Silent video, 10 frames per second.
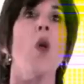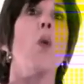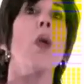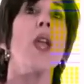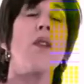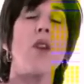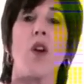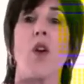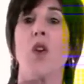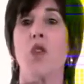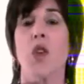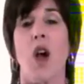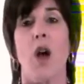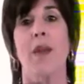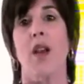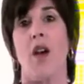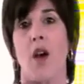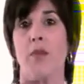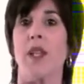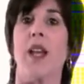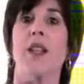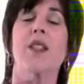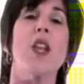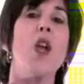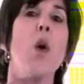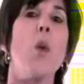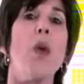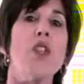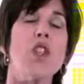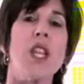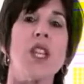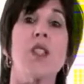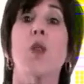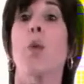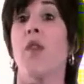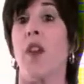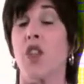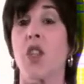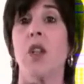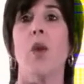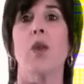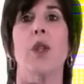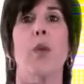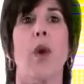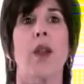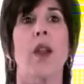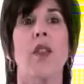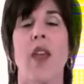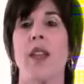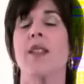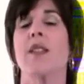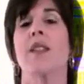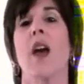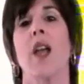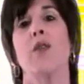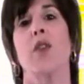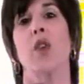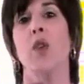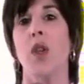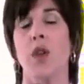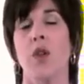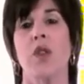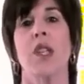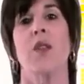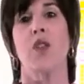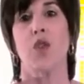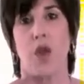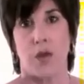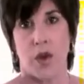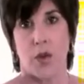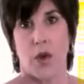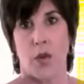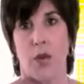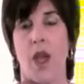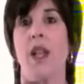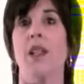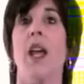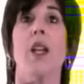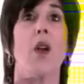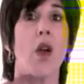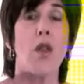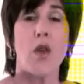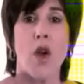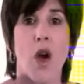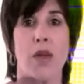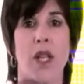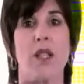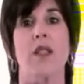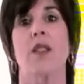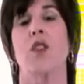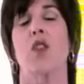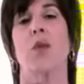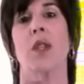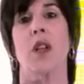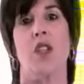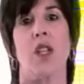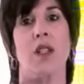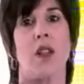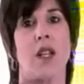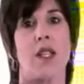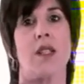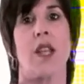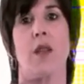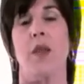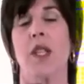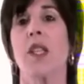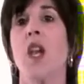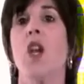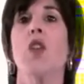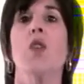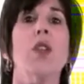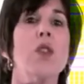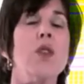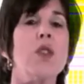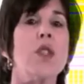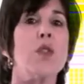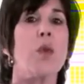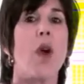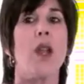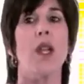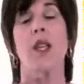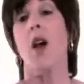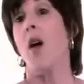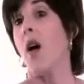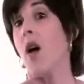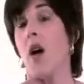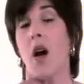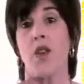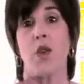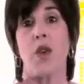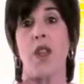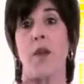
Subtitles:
We have our UltraCalming Complex, which is the professional-only product that is designed for you to use in the treatment room. Like our other complexes in the Dermalogica line segments, you can use this product underneath